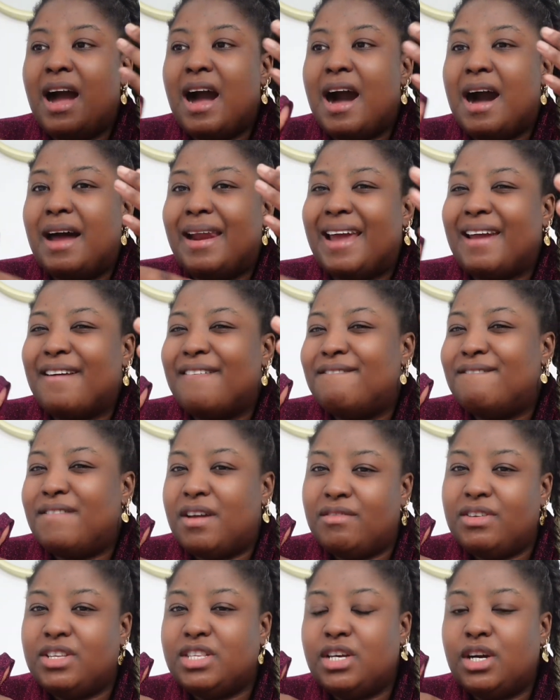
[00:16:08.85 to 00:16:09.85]
are like
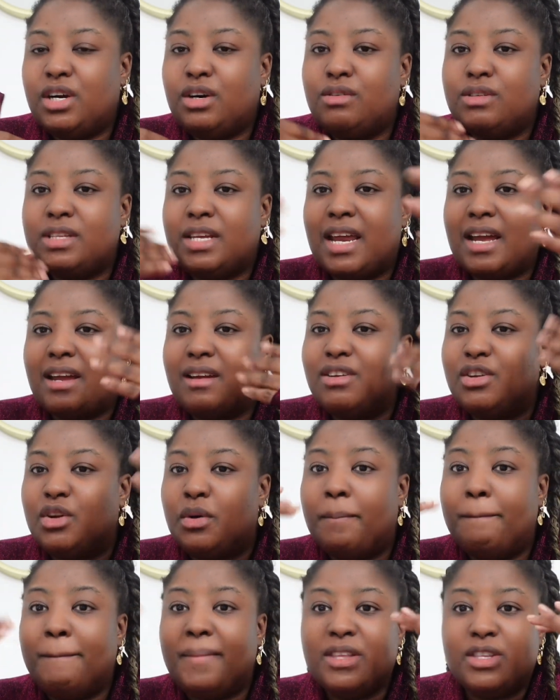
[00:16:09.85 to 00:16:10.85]
fairy tales, are like, you know,
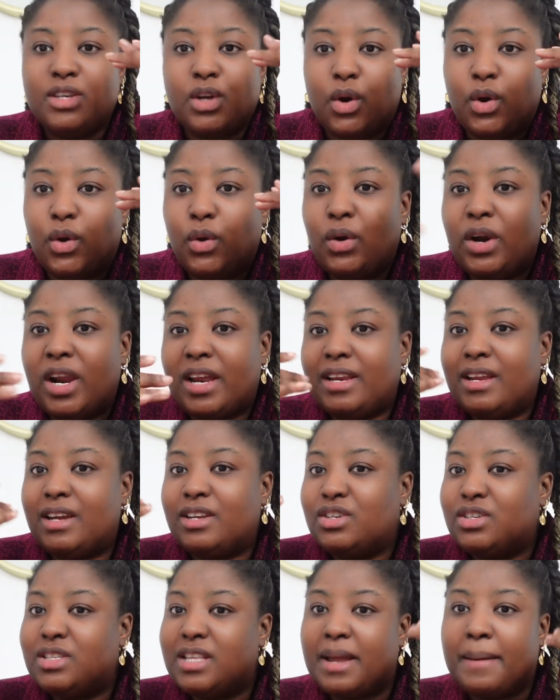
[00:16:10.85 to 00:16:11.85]
mythical, like they're
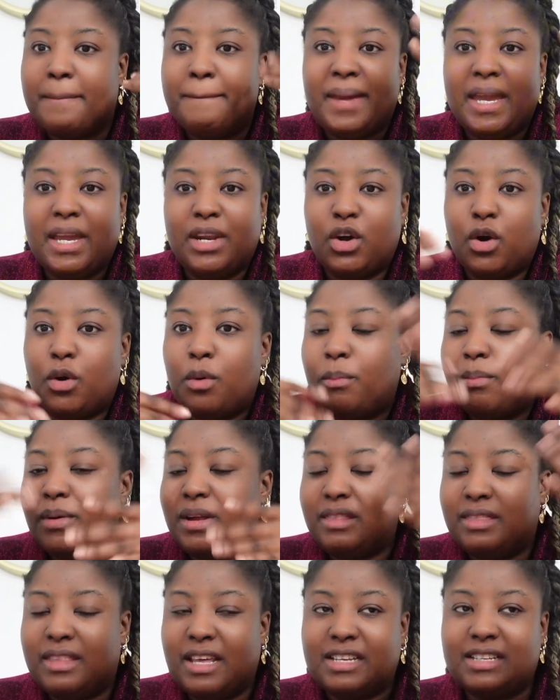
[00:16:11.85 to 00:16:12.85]
just like made up
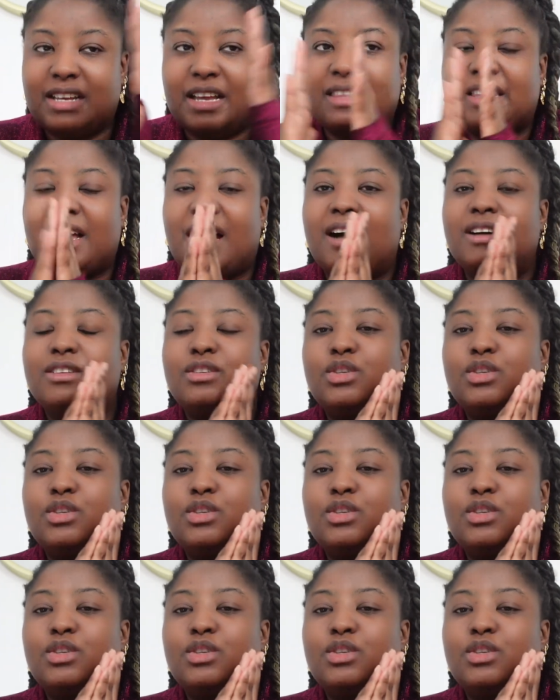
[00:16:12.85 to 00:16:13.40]
and things like that.